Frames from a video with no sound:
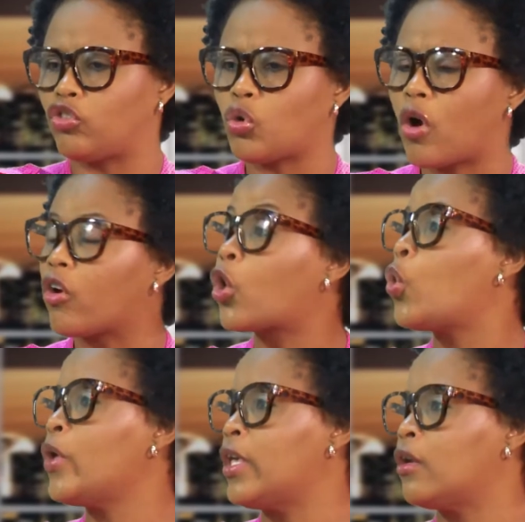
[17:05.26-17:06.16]
you are a
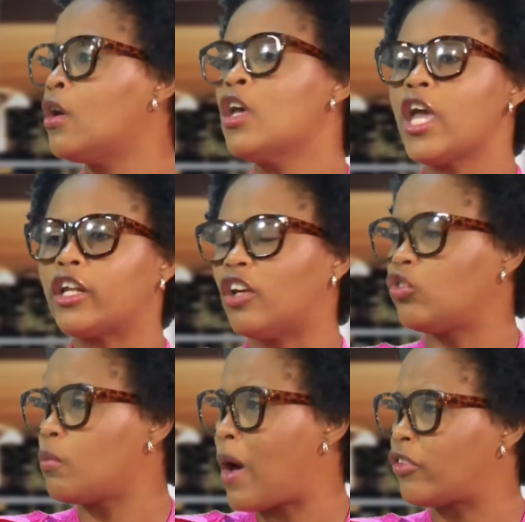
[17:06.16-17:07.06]
queen. It
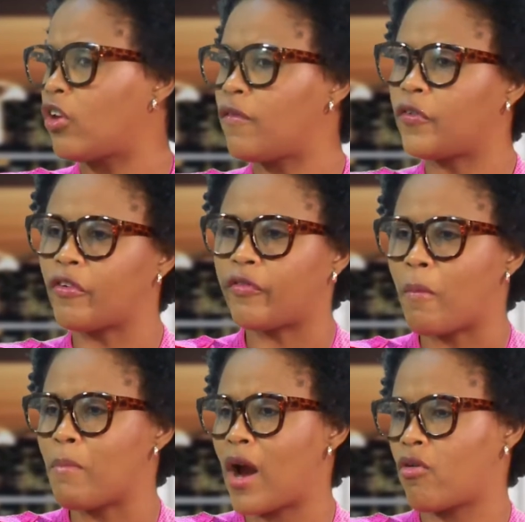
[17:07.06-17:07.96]
doesn't matter if you're
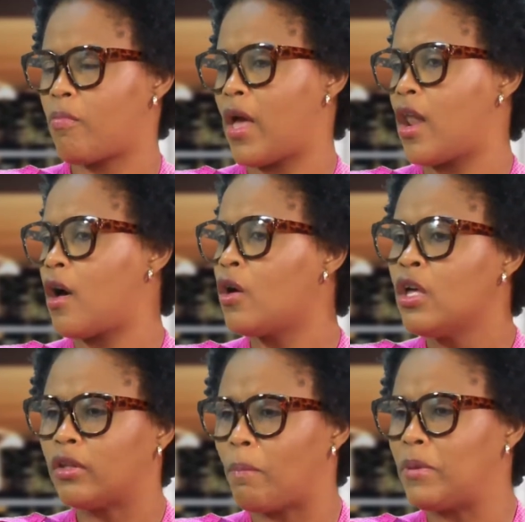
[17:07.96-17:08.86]
from Marabella,
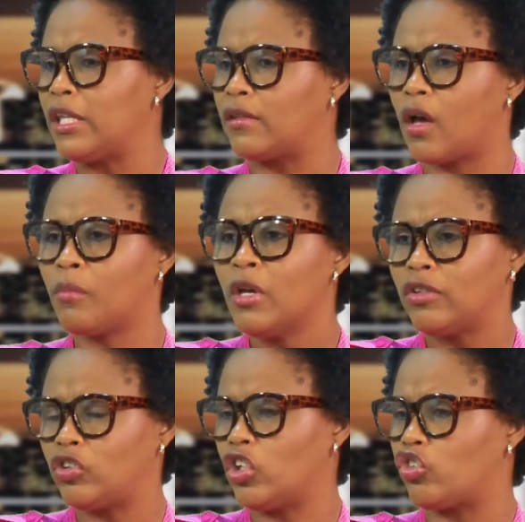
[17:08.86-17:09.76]
the Beetham,
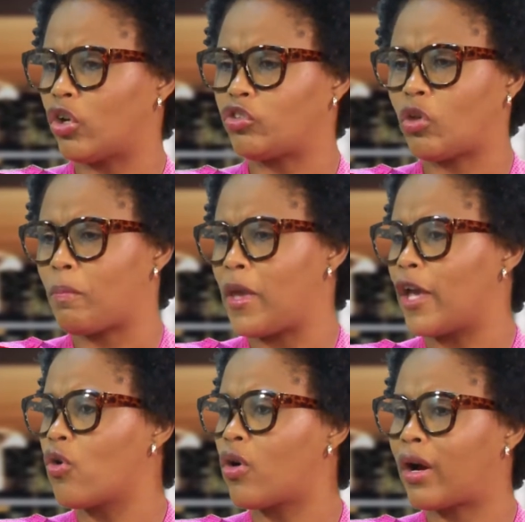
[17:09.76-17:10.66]
Cedros,
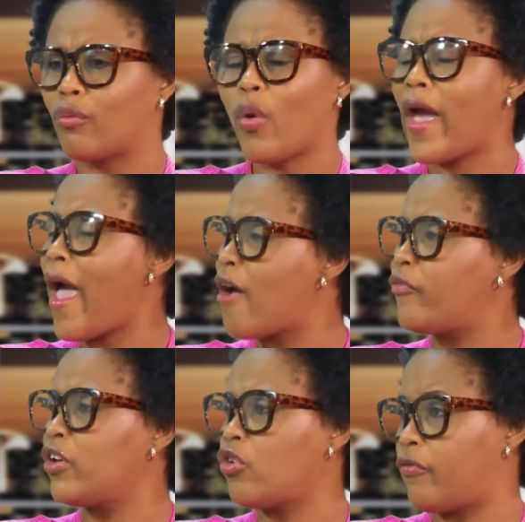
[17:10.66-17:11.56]
Tobago,
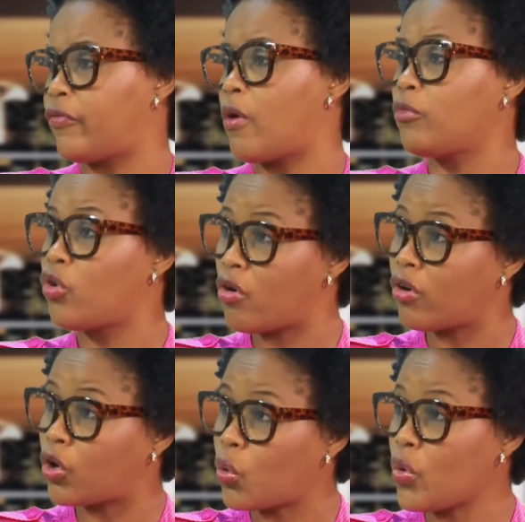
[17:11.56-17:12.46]
wherever you're from, you're
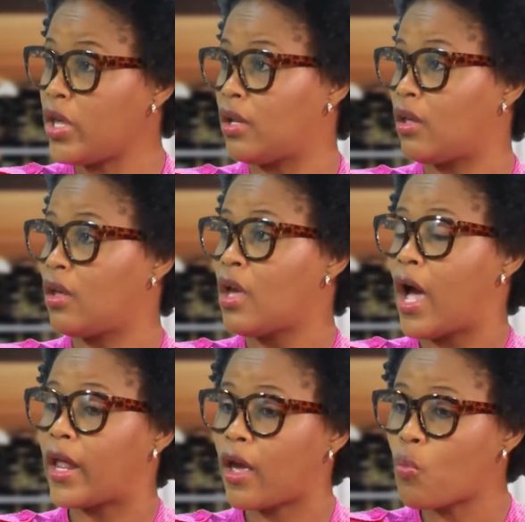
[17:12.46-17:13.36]
a queen.
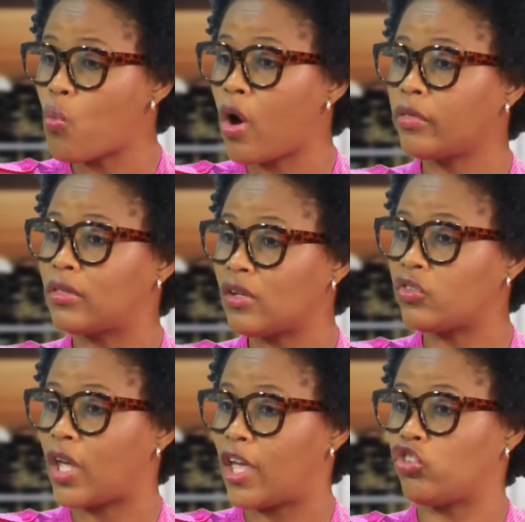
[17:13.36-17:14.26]
And I want
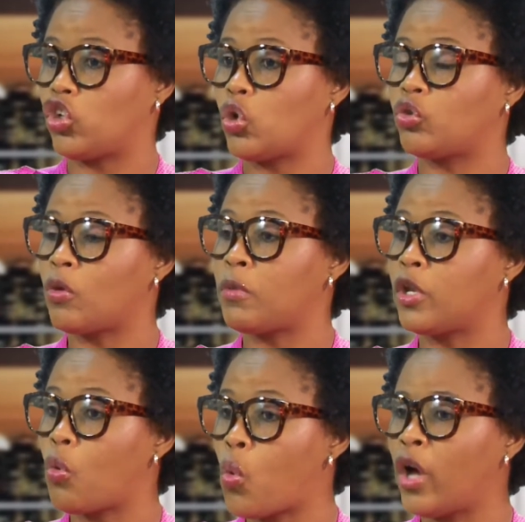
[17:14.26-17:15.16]
this NGO to be
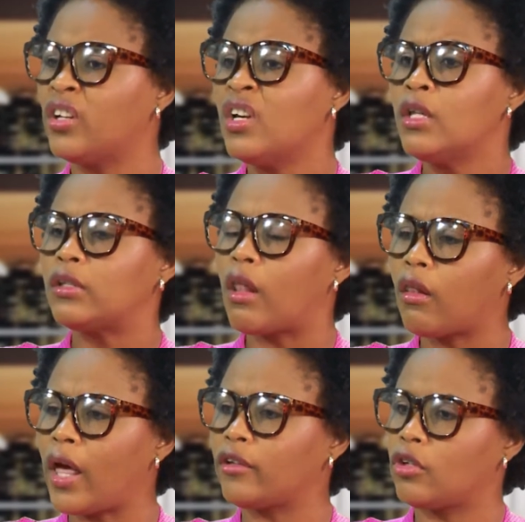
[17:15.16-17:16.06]
the one to
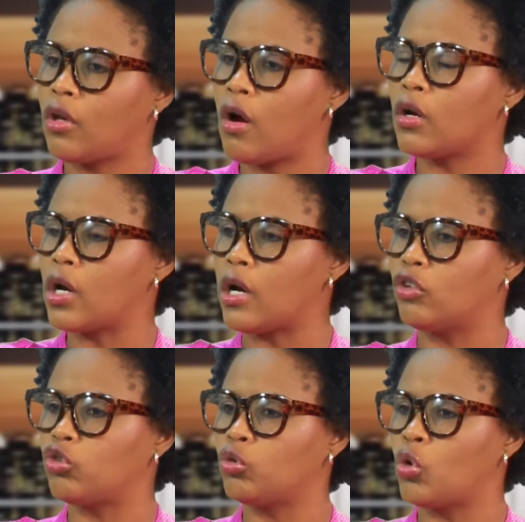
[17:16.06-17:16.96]
let young
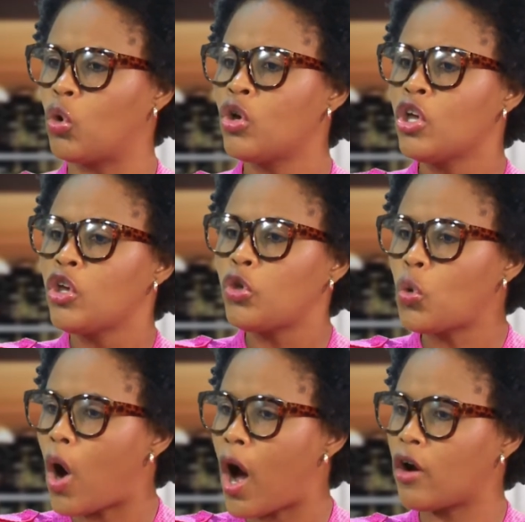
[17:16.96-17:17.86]
girls know
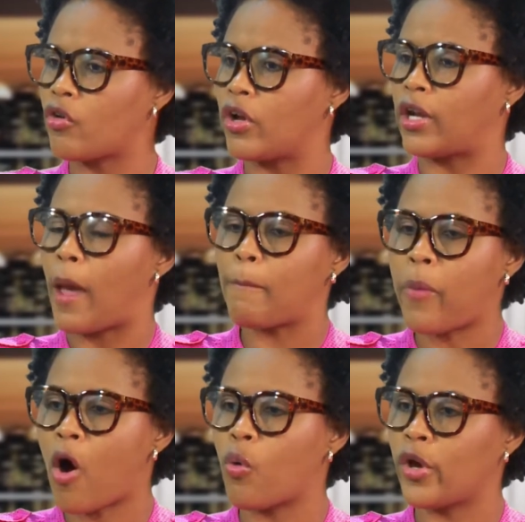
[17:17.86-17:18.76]
you are great,
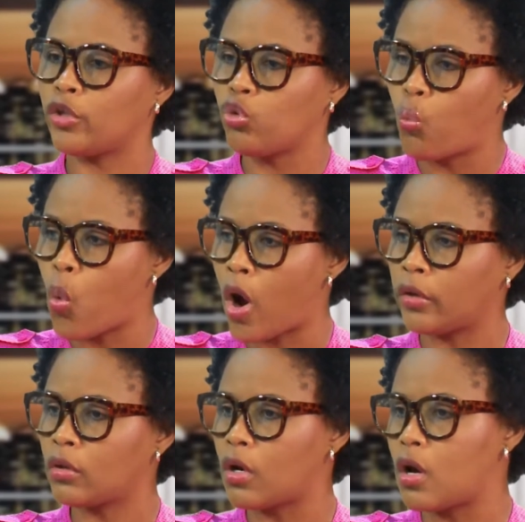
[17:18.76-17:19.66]
empowering
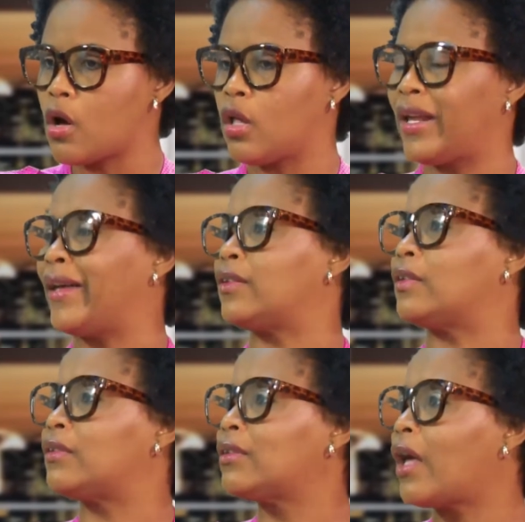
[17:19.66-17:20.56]
one girl at a
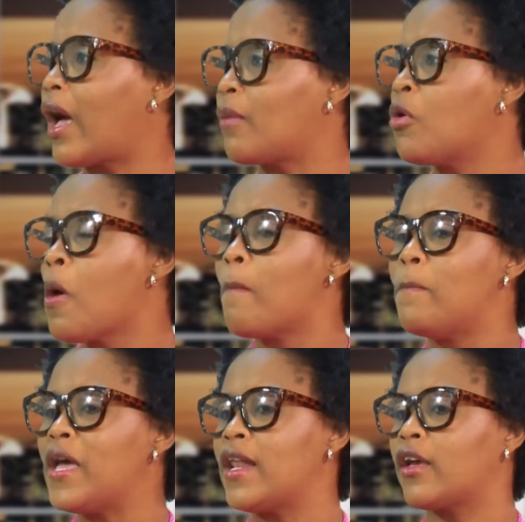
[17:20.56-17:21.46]
time,
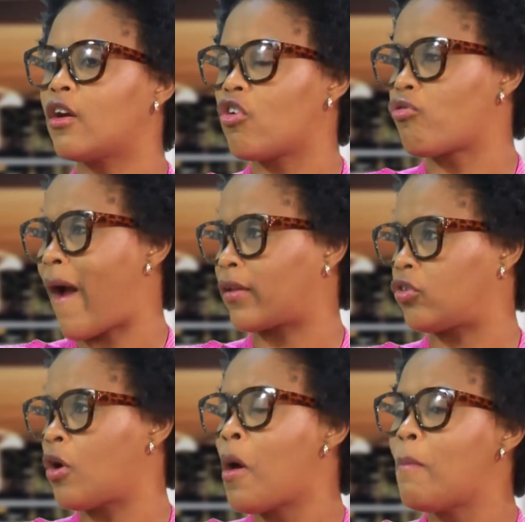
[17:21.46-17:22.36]
building
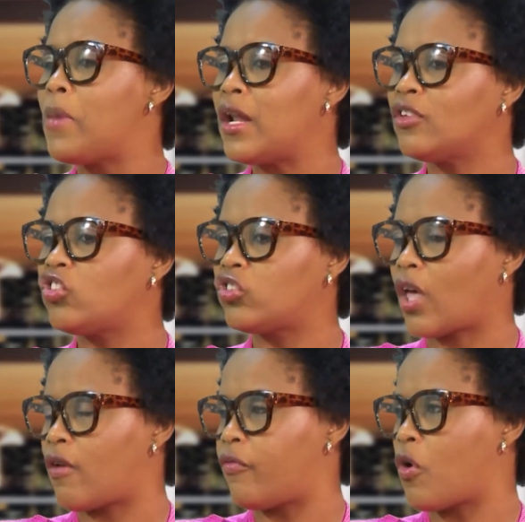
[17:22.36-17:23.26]
character, building
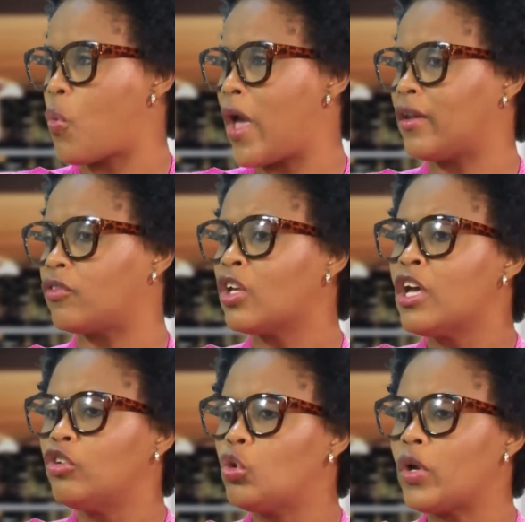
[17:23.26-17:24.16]
self-awareness,
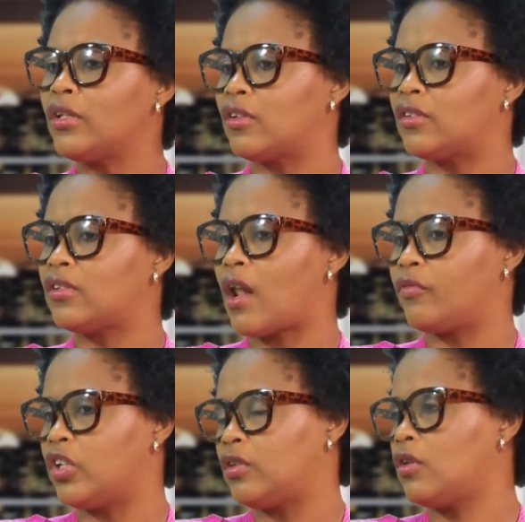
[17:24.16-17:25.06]
doing the
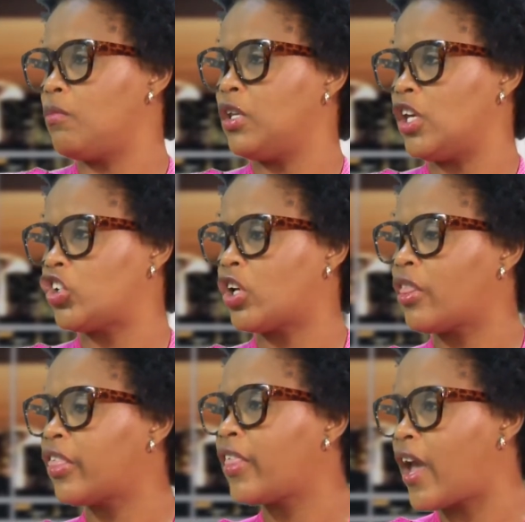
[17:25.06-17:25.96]
self-determination
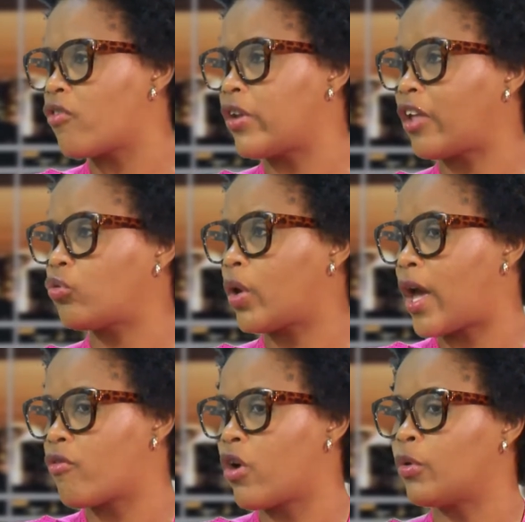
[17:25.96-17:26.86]
theory. That's what
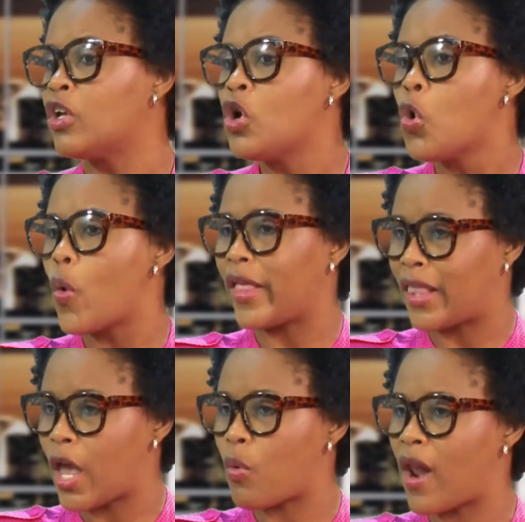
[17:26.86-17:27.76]
I run, where
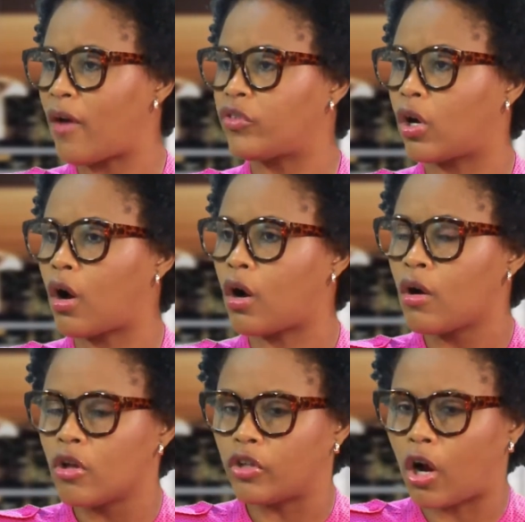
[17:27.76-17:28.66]
they will have the,
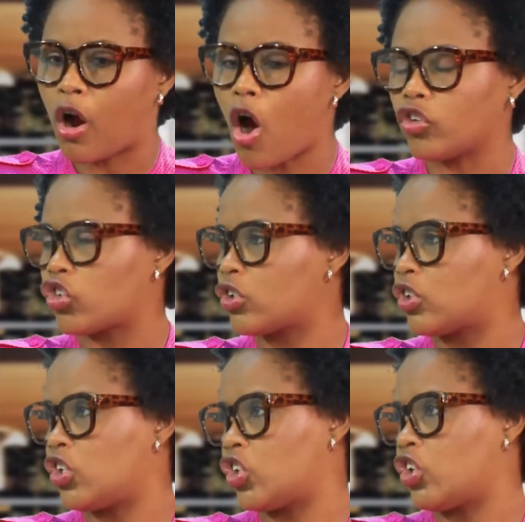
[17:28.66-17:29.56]
the conscious
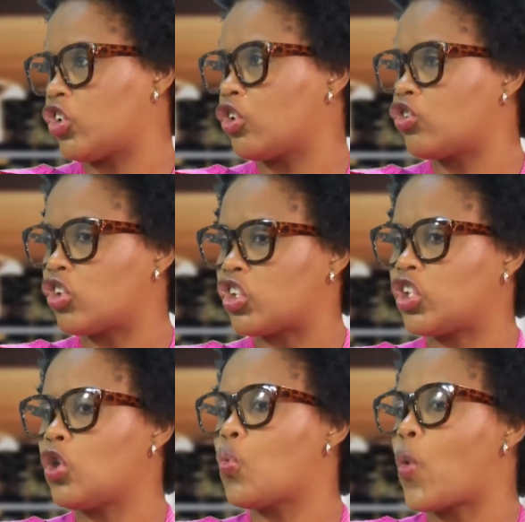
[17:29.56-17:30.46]
decision to
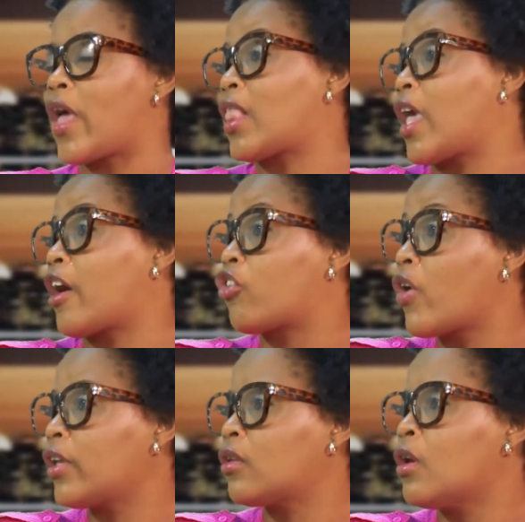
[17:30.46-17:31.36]
see where they are great